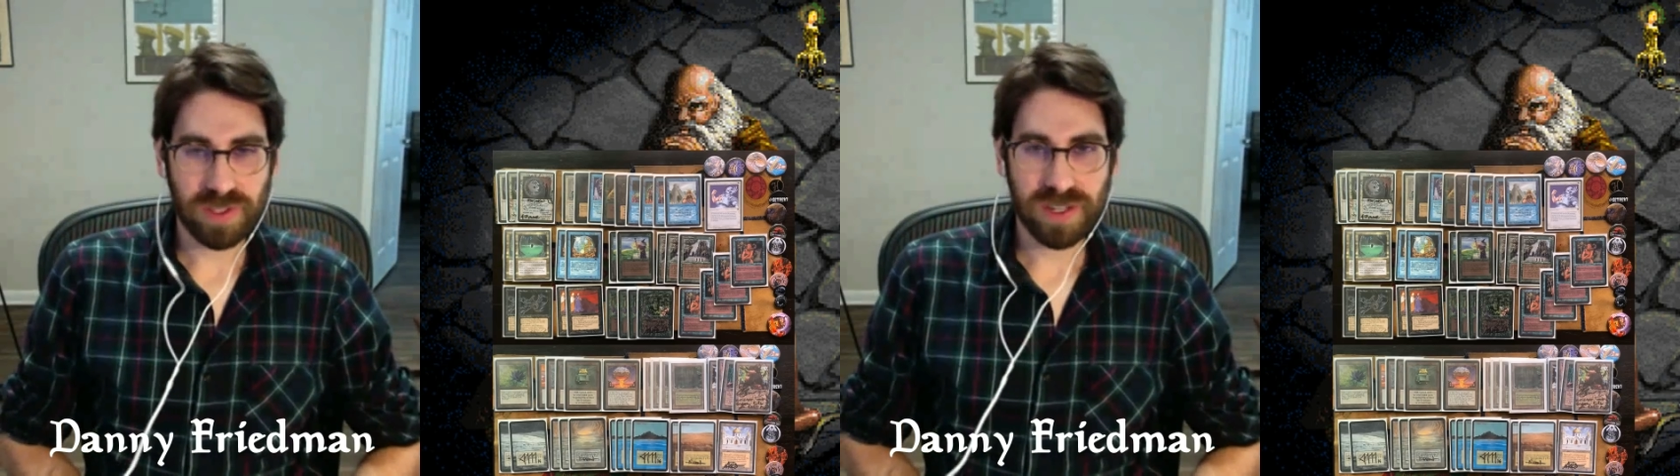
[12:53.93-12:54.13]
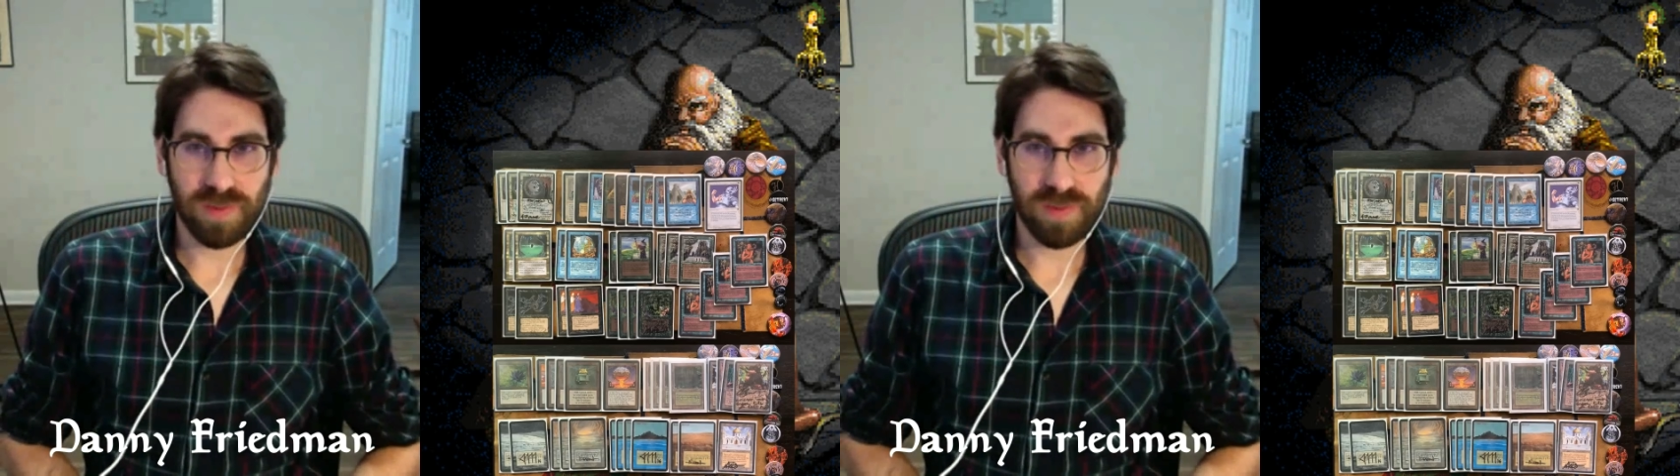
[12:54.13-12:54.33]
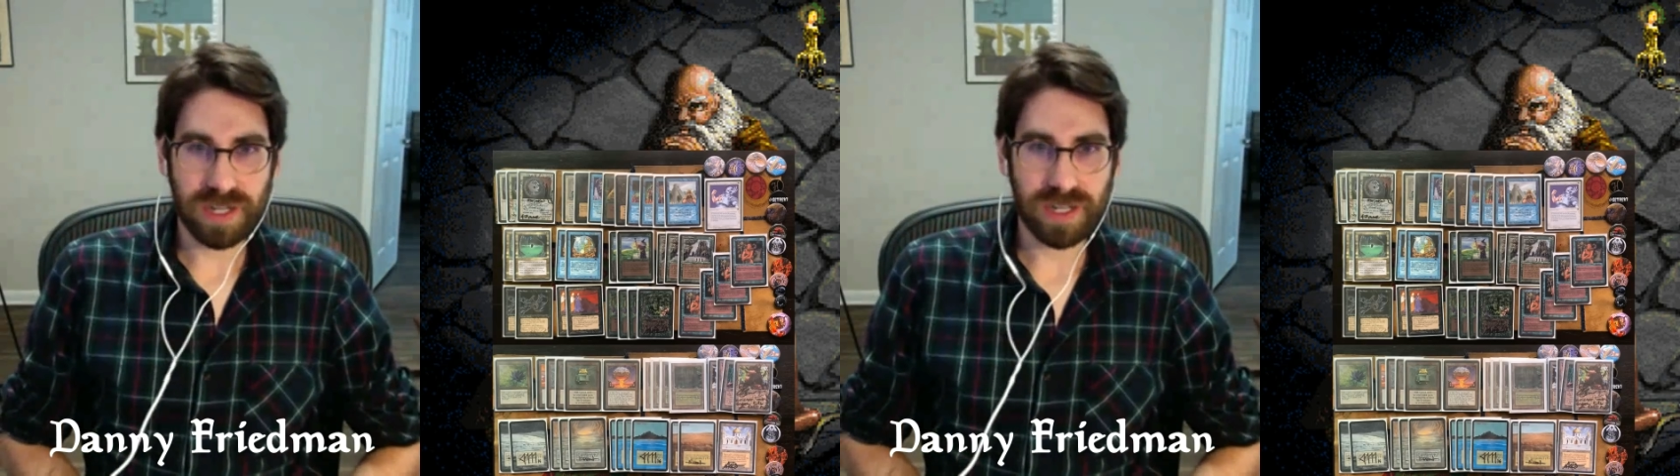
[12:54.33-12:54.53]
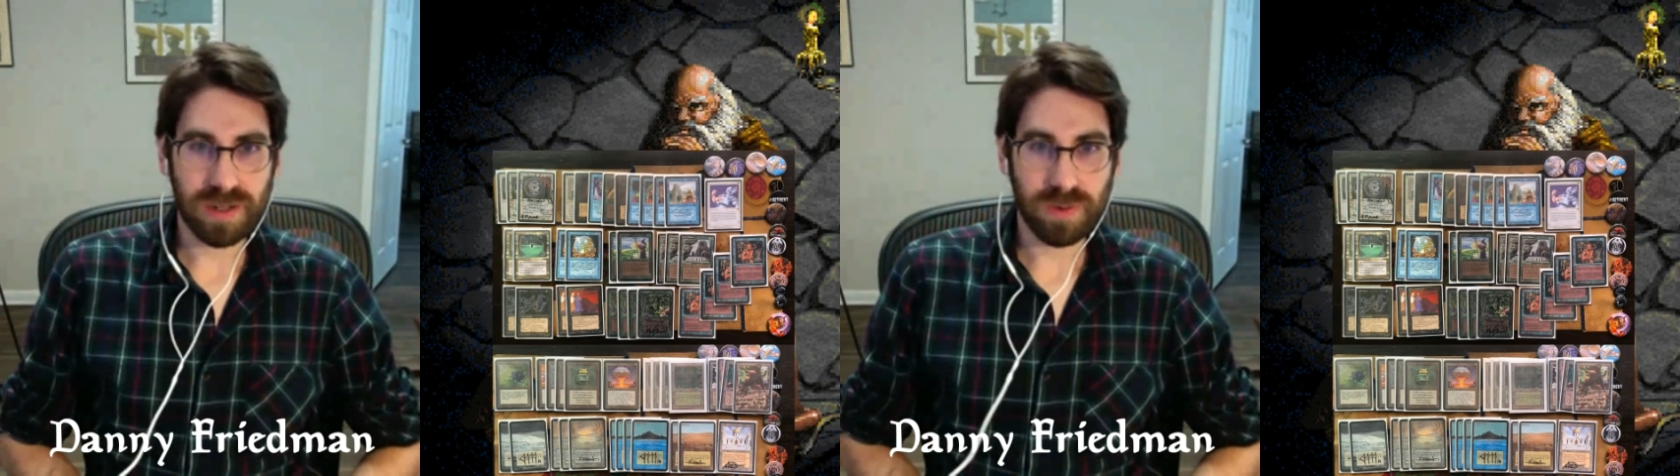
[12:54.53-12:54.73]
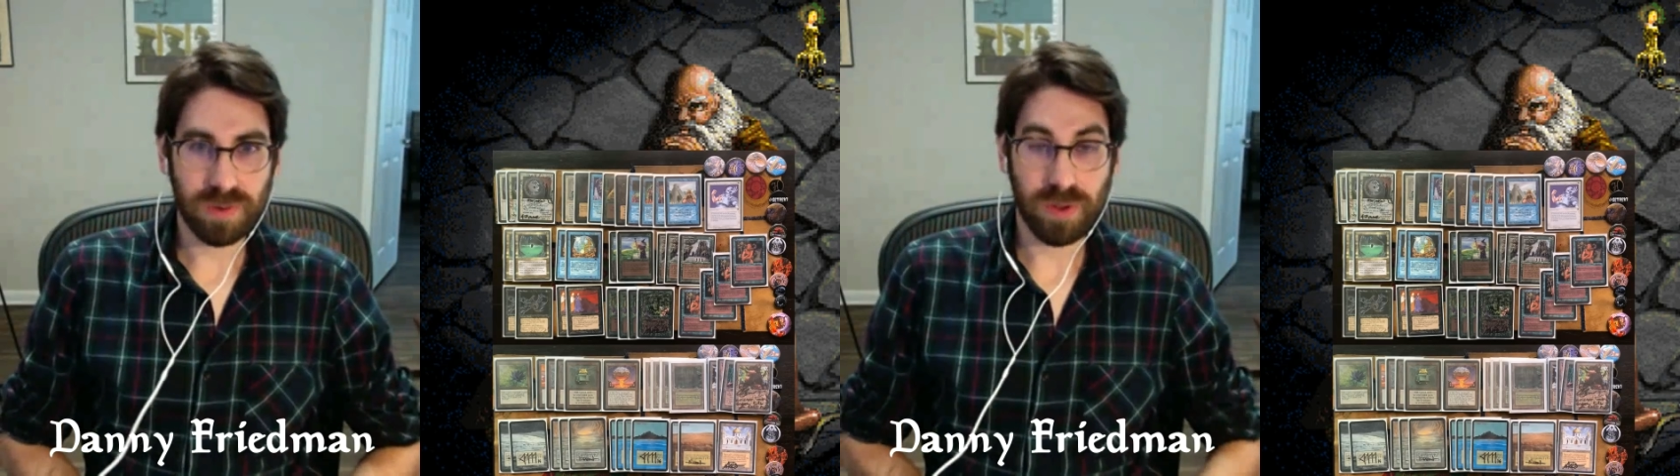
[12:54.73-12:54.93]
with Steve
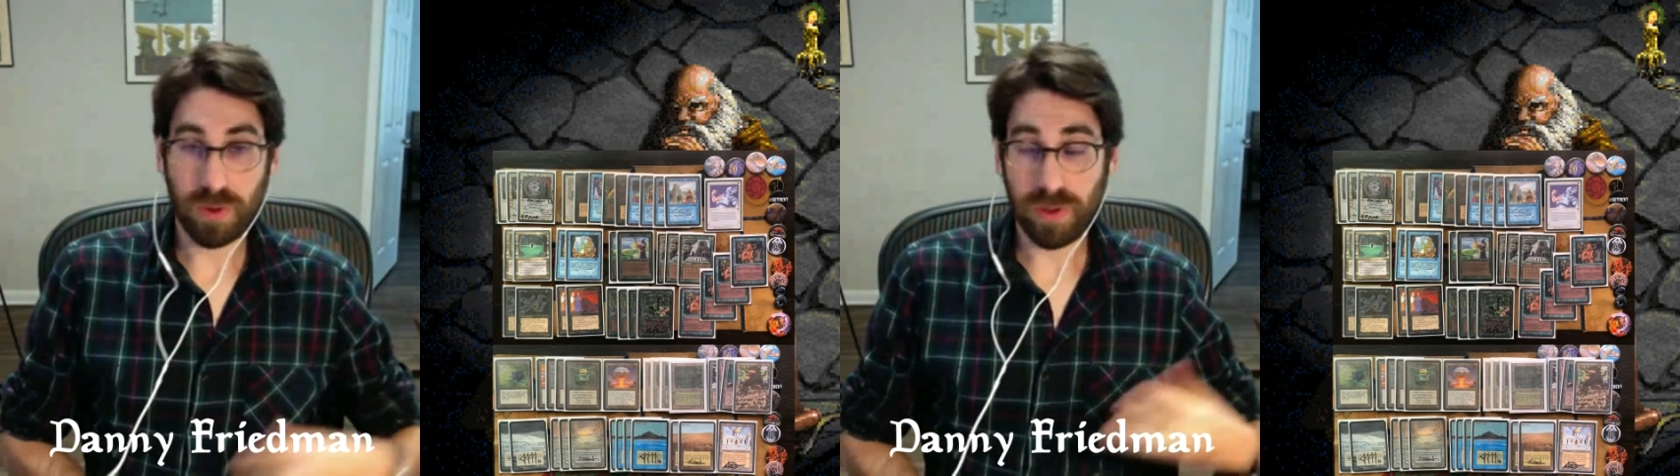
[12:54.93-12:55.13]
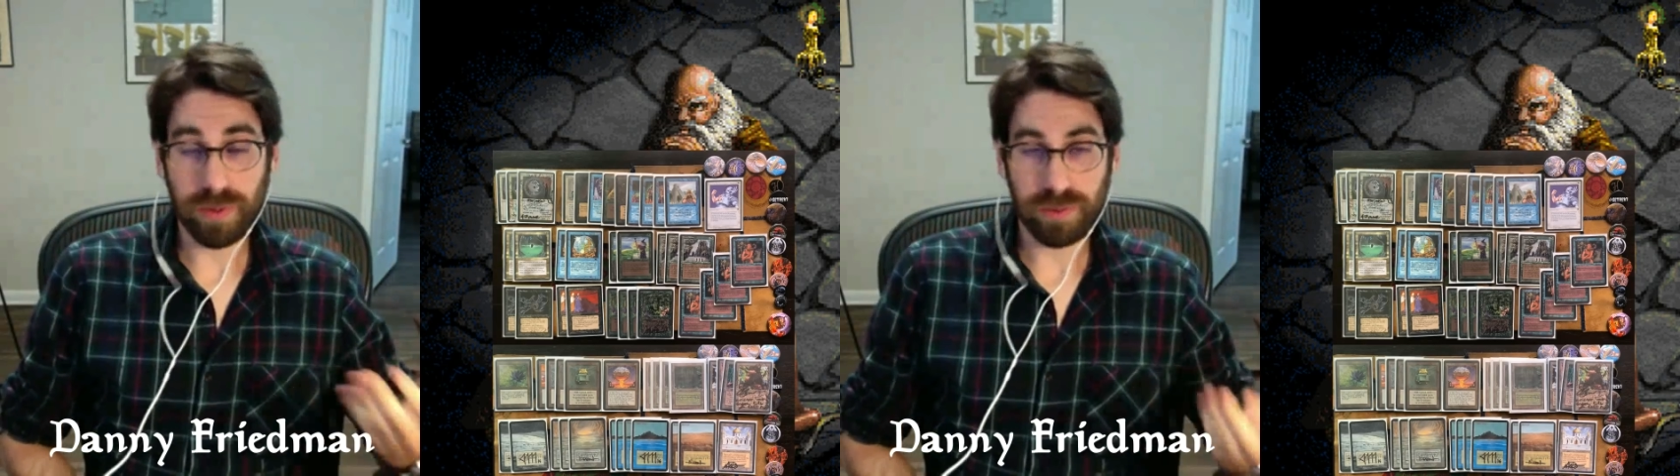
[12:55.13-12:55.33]
Menendian, who was local.